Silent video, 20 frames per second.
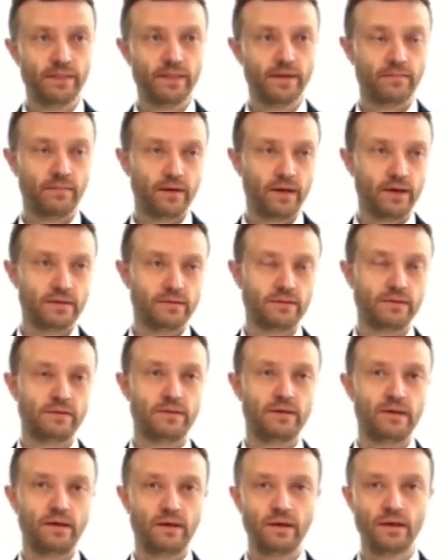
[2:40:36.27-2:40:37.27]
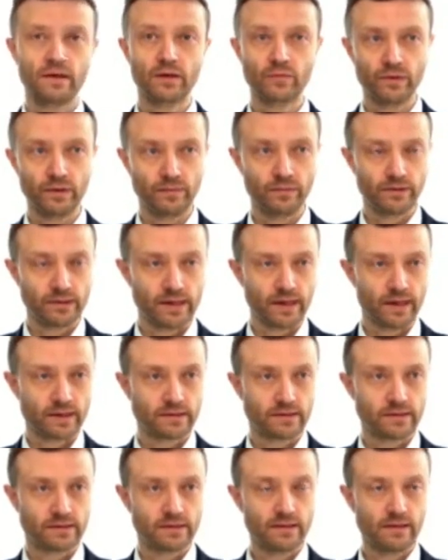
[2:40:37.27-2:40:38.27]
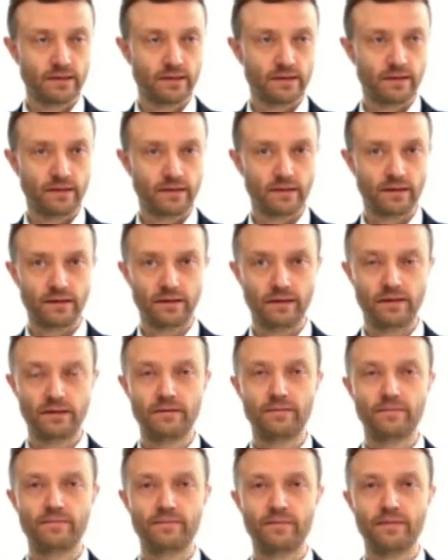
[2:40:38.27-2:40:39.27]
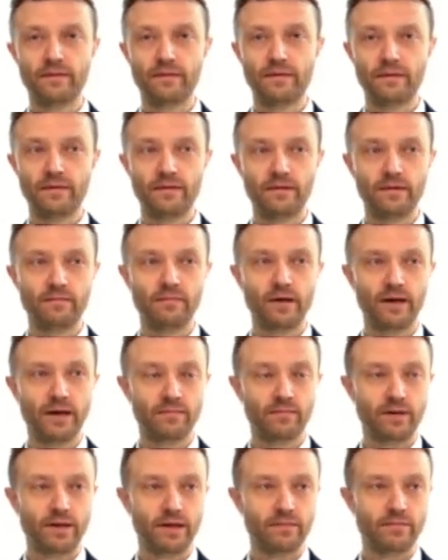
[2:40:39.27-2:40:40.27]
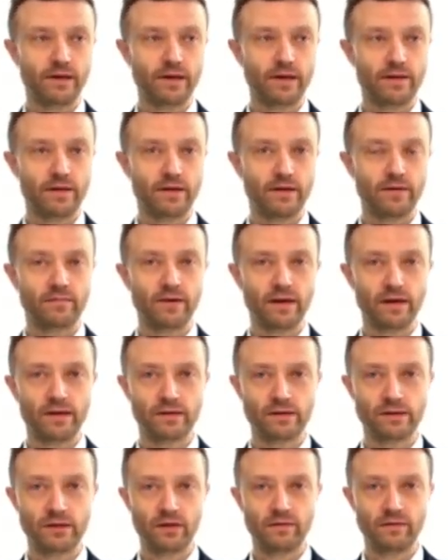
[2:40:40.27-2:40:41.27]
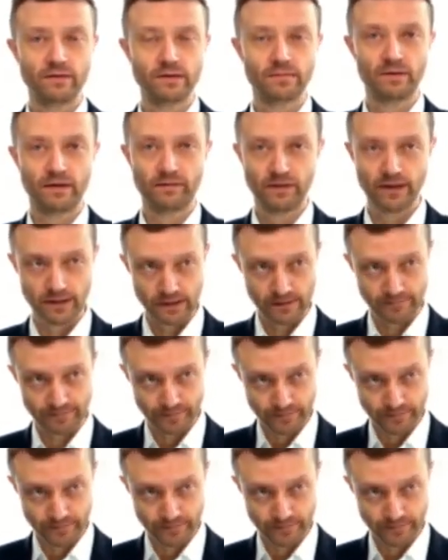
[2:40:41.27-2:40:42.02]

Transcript: but the income will be taxed by the service provider.